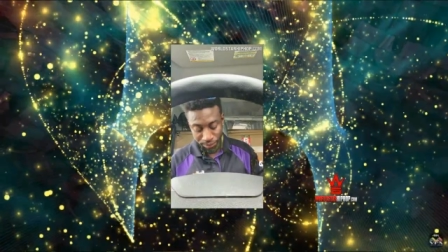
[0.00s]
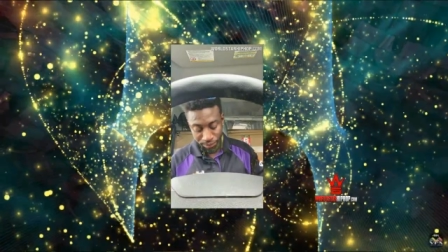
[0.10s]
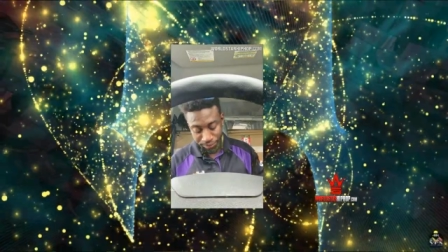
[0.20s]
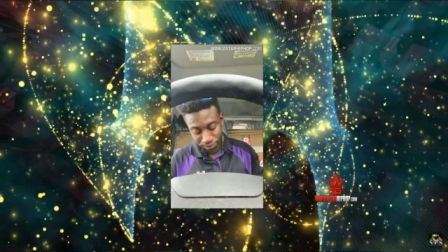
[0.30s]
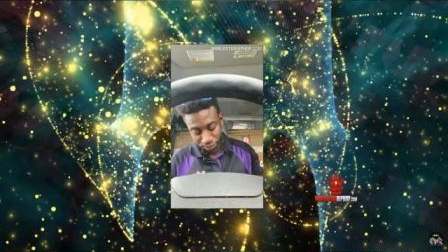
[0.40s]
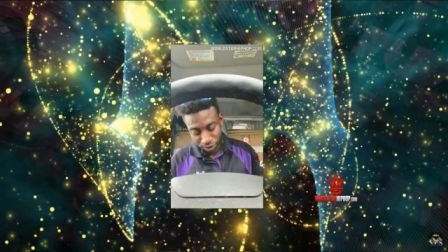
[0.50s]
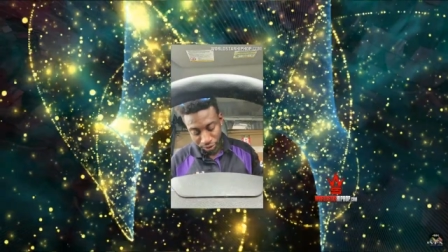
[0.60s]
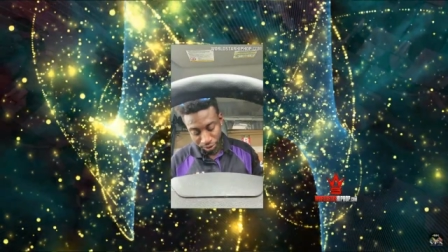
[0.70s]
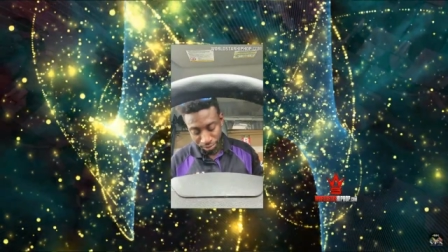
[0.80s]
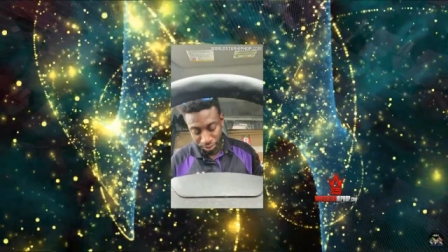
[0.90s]
and I'm
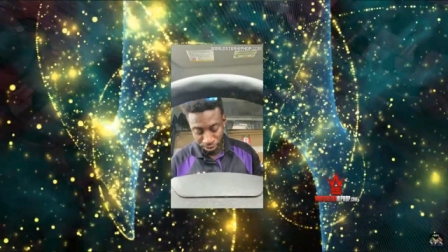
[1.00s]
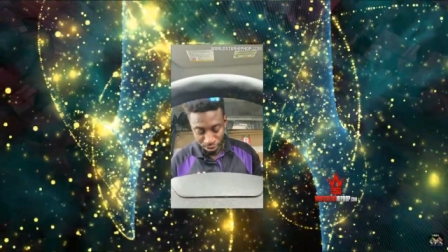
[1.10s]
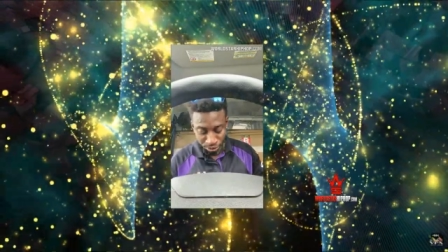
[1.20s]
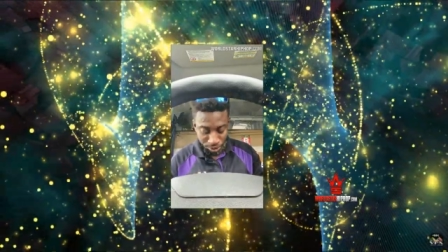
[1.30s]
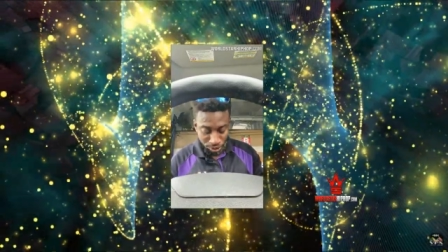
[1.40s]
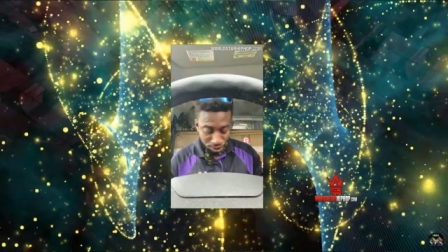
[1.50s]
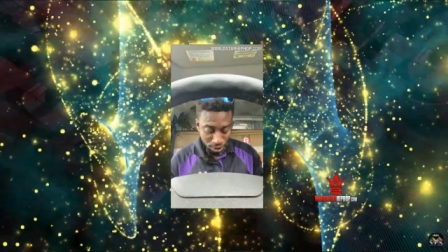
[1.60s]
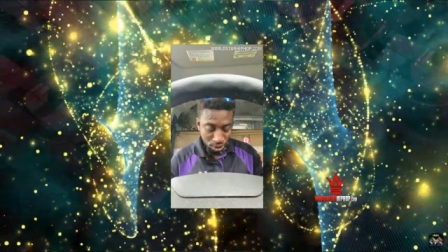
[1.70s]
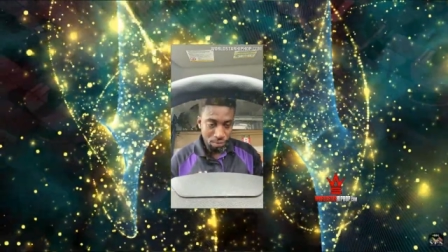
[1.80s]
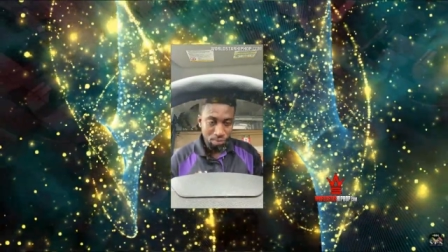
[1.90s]
hungry. So I'm about to go
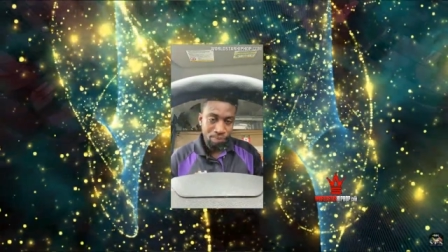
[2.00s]
watch some